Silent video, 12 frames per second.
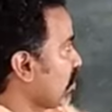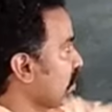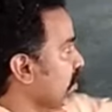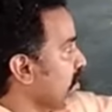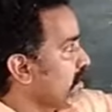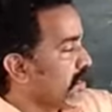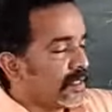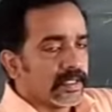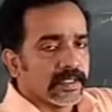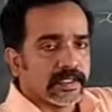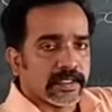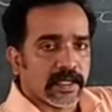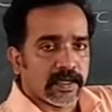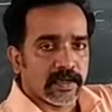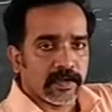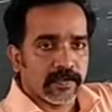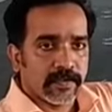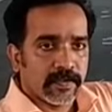a set of
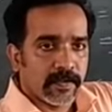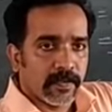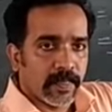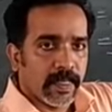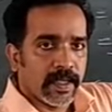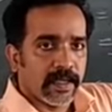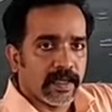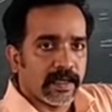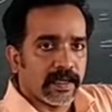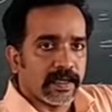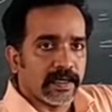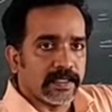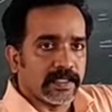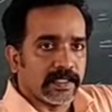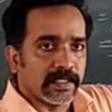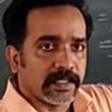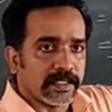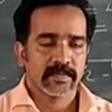
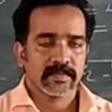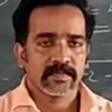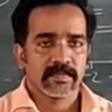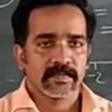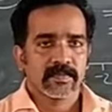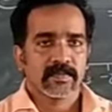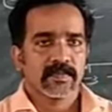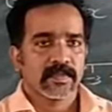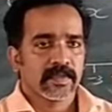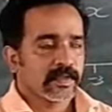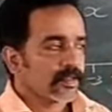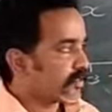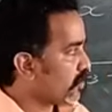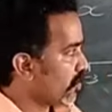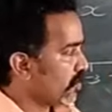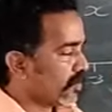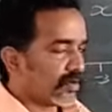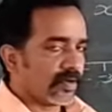integers.
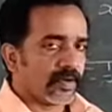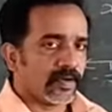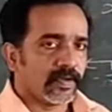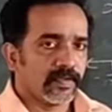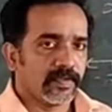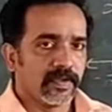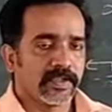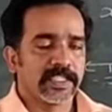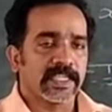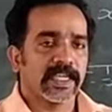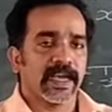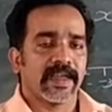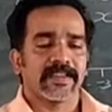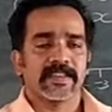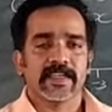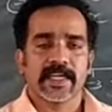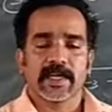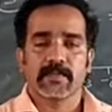So we will see another
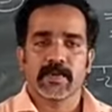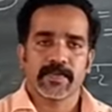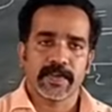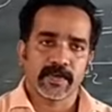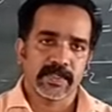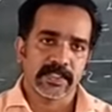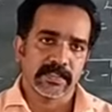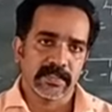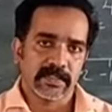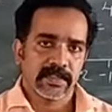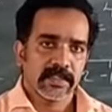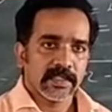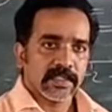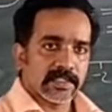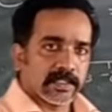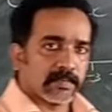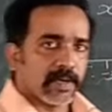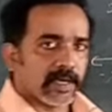type of equation.
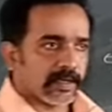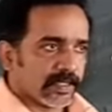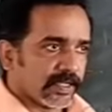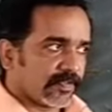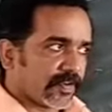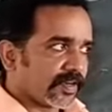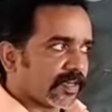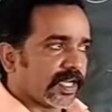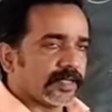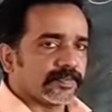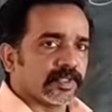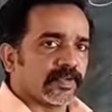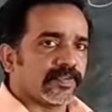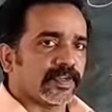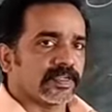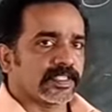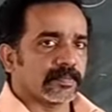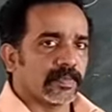Different types of
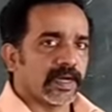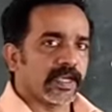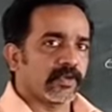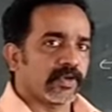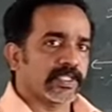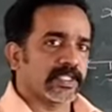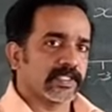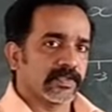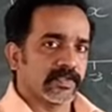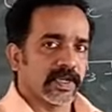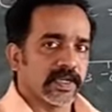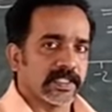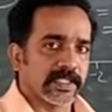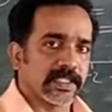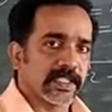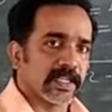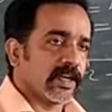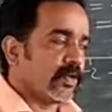simple equations we are
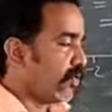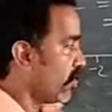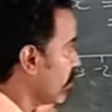discussing now.